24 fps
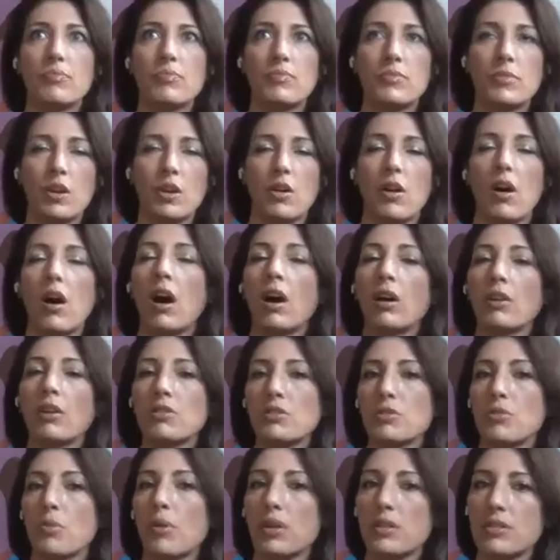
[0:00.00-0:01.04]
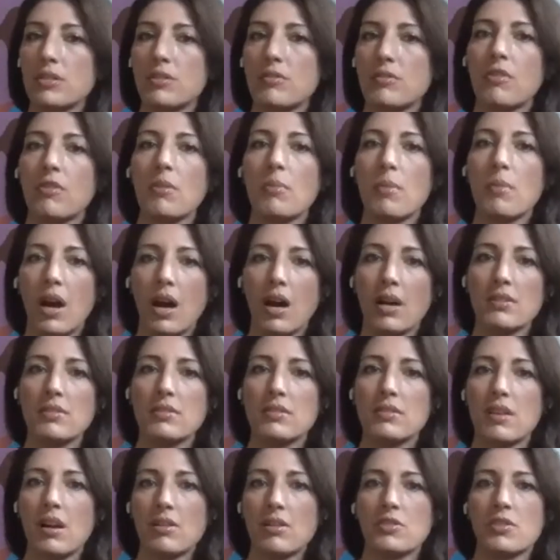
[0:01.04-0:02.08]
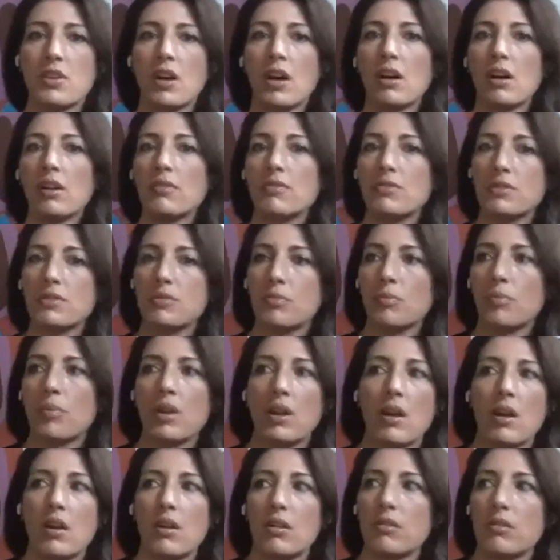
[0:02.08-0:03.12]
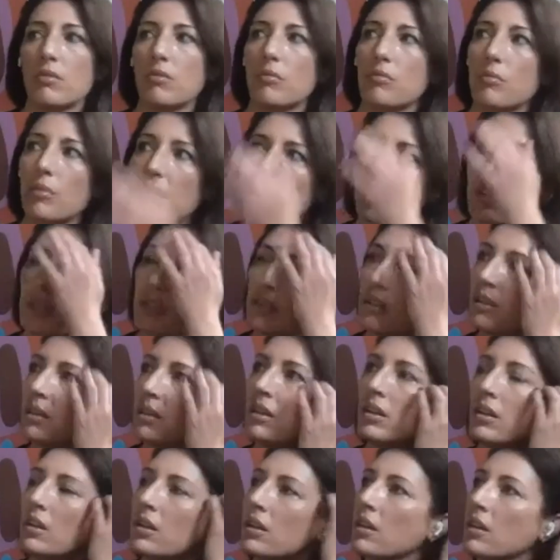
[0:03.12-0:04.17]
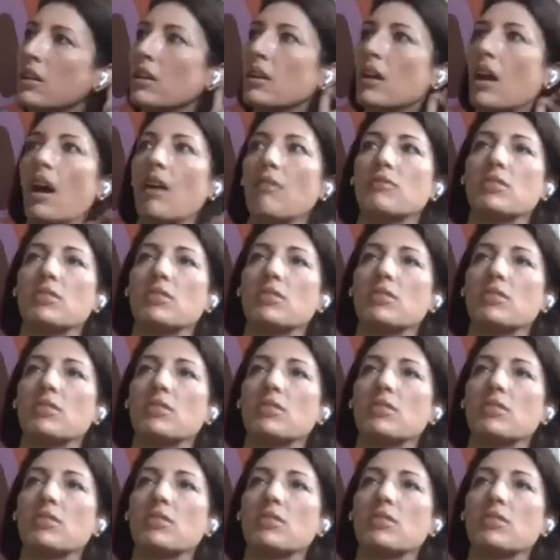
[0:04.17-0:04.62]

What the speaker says: They're all sourced from us ourselves. We have